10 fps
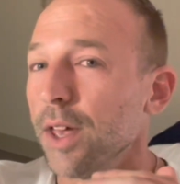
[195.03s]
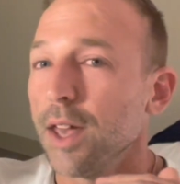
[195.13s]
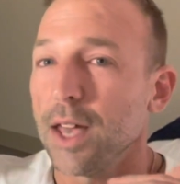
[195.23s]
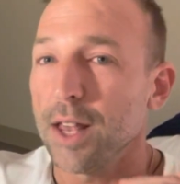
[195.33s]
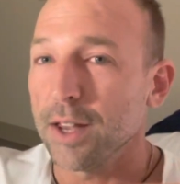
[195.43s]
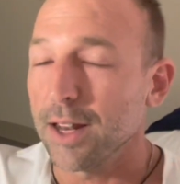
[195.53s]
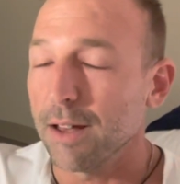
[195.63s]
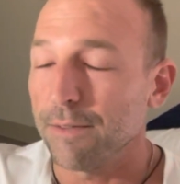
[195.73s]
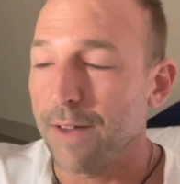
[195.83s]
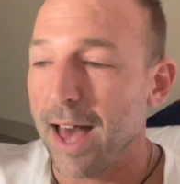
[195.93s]
and you get
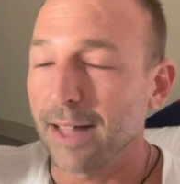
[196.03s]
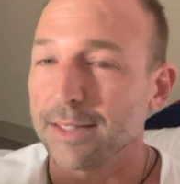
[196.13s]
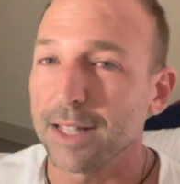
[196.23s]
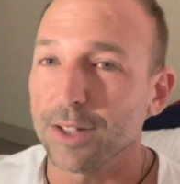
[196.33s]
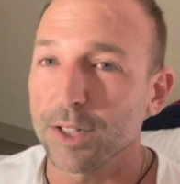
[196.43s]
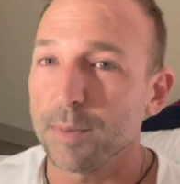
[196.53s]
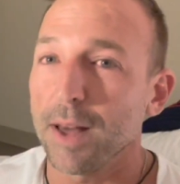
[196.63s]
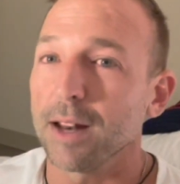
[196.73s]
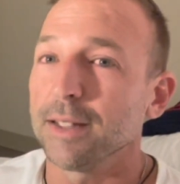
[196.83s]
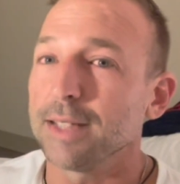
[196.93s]
enough fats, and you should be on
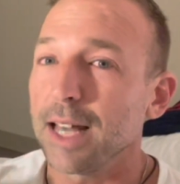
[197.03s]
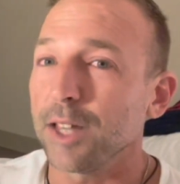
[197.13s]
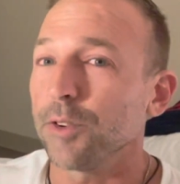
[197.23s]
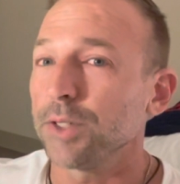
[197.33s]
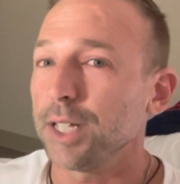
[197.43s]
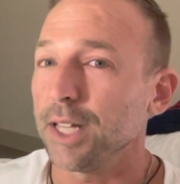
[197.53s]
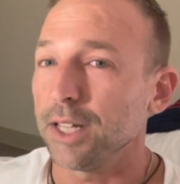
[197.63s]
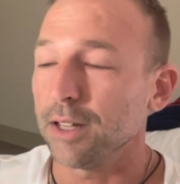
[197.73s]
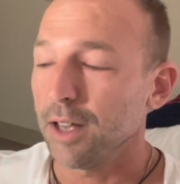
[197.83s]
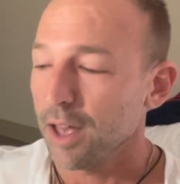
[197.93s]
a daily
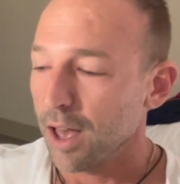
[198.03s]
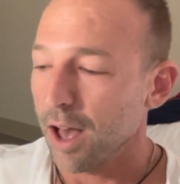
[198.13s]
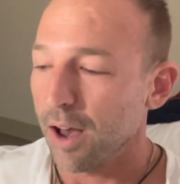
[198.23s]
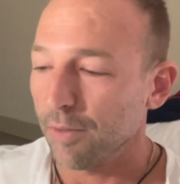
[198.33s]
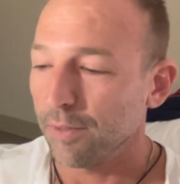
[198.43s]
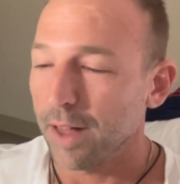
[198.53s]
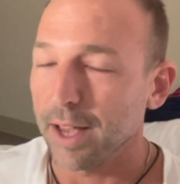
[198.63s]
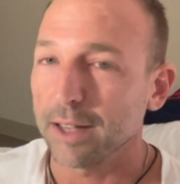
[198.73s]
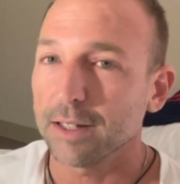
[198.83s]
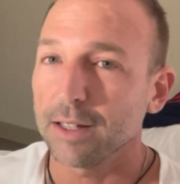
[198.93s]
routine of like